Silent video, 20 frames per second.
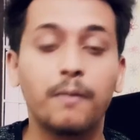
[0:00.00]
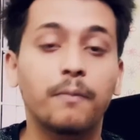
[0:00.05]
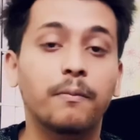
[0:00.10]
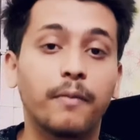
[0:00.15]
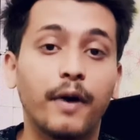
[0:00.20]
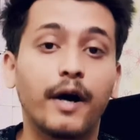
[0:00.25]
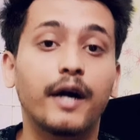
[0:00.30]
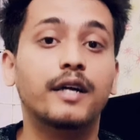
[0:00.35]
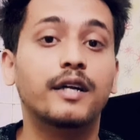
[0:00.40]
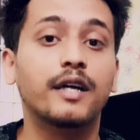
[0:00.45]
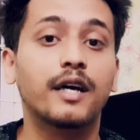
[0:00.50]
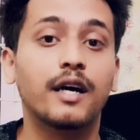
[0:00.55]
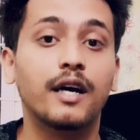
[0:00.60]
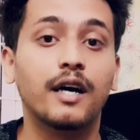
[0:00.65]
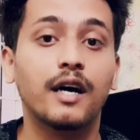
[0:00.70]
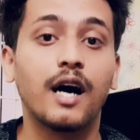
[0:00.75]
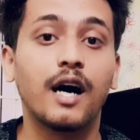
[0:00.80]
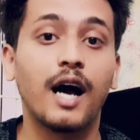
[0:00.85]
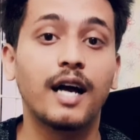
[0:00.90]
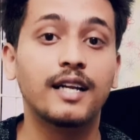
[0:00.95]
but
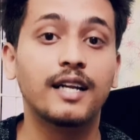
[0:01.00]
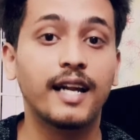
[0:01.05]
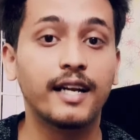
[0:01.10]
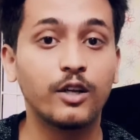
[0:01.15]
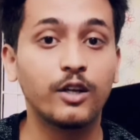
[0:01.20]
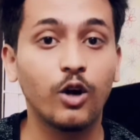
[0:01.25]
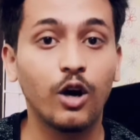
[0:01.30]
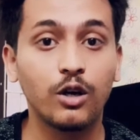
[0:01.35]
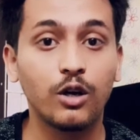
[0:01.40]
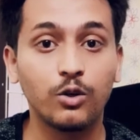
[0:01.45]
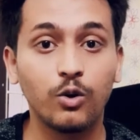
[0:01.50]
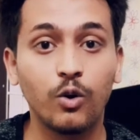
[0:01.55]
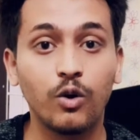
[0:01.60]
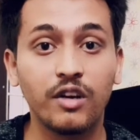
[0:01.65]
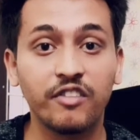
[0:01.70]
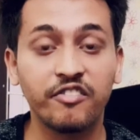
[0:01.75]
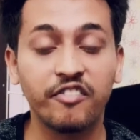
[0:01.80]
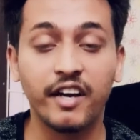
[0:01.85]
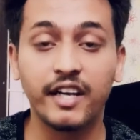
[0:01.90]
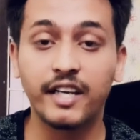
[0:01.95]
I'll let you all know
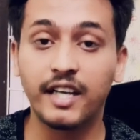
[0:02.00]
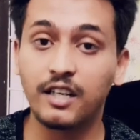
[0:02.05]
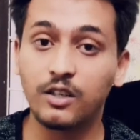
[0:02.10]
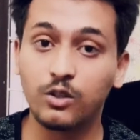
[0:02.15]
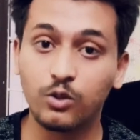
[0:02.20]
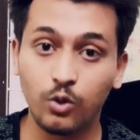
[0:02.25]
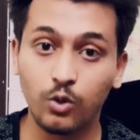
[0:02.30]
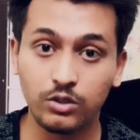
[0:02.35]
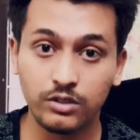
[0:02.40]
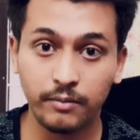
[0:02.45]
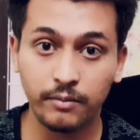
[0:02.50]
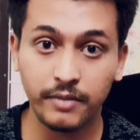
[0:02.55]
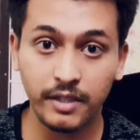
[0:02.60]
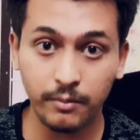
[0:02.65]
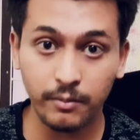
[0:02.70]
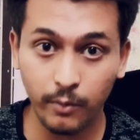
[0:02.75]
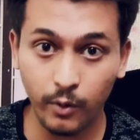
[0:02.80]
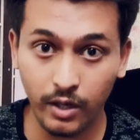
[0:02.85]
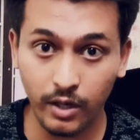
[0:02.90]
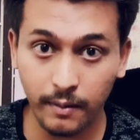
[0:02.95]
if I get to know something
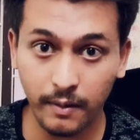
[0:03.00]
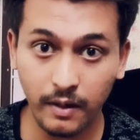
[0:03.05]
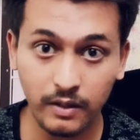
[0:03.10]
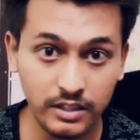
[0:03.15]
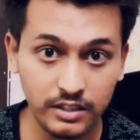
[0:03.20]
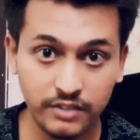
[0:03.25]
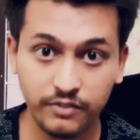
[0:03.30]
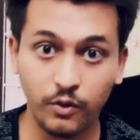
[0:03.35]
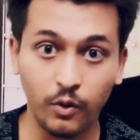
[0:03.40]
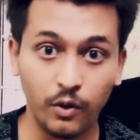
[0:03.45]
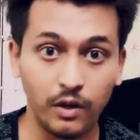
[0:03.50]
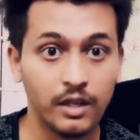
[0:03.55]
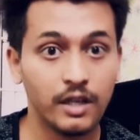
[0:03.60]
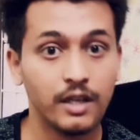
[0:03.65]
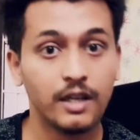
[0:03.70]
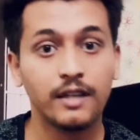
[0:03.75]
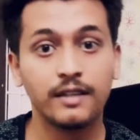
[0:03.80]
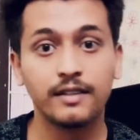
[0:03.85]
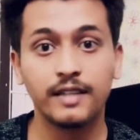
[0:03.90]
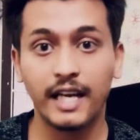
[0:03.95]
more about this phone.
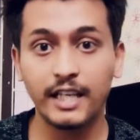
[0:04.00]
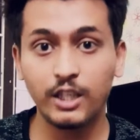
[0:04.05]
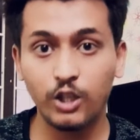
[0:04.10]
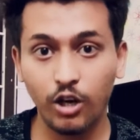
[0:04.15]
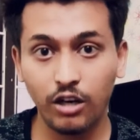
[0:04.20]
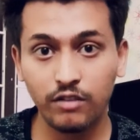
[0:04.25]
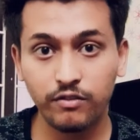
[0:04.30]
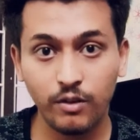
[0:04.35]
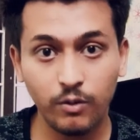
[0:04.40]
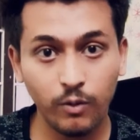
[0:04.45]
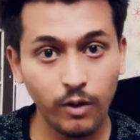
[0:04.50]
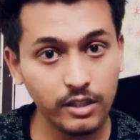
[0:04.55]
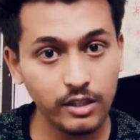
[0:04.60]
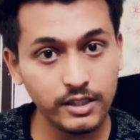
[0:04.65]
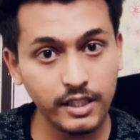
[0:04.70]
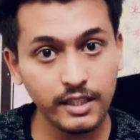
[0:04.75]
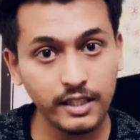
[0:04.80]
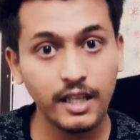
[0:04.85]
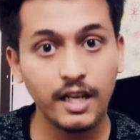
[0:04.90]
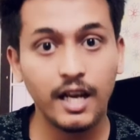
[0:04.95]
Thank you all for
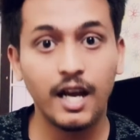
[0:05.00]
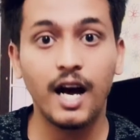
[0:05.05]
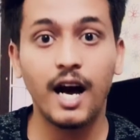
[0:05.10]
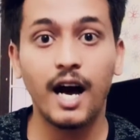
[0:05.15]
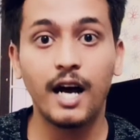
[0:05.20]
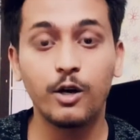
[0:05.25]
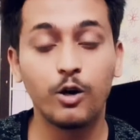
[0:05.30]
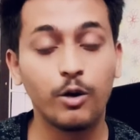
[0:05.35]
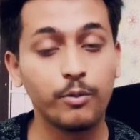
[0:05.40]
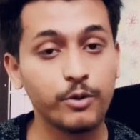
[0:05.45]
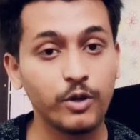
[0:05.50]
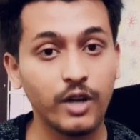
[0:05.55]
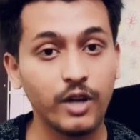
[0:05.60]
watching. I hope you